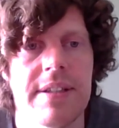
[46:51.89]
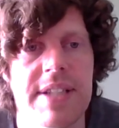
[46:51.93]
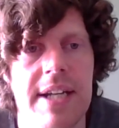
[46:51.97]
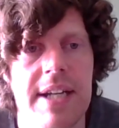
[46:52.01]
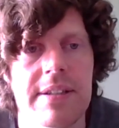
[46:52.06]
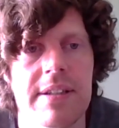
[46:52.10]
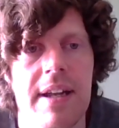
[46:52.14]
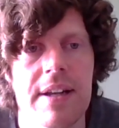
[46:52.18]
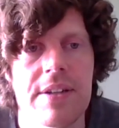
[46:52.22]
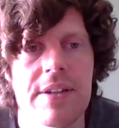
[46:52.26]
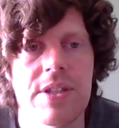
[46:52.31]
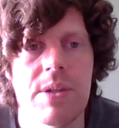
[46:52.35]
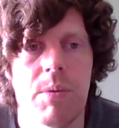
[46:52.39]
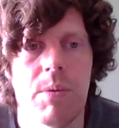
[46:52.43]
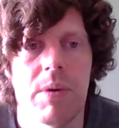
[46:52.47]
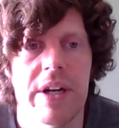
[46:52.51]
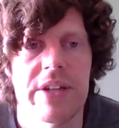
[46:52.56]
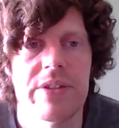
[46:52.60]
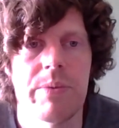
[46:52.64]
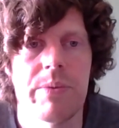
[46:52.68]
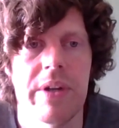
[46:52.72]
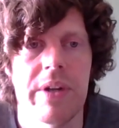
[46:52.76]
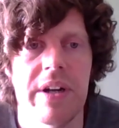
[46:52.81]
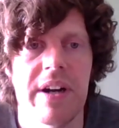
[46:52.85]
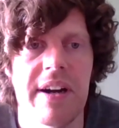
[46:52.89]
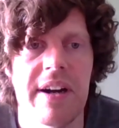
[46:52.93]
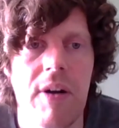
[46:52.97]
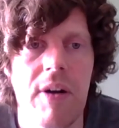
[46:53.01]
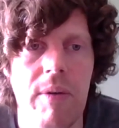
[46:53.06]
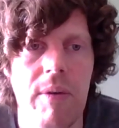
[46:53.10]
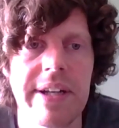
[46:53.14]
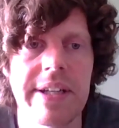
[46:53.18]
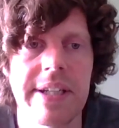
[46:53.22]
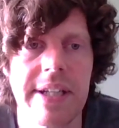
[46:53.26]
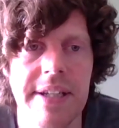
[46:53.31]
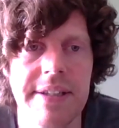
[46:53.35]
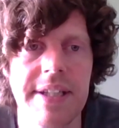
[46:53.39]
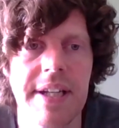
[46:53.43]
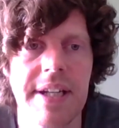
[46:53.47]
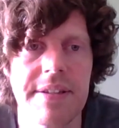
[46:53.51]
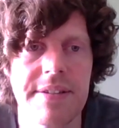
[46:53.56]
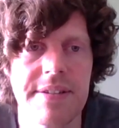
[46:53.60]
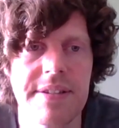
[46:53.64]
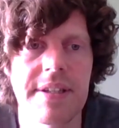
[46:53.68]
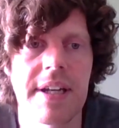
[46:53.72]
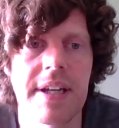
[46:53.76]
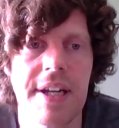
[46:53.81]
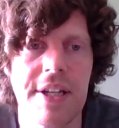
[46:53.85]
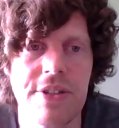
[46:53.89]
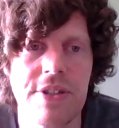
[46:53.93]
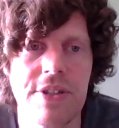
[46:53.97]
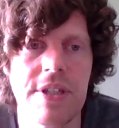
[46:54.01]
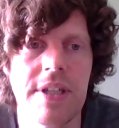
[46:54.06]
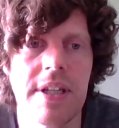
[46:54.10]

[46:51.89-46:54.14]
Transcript: technology-wise we are already at that stage.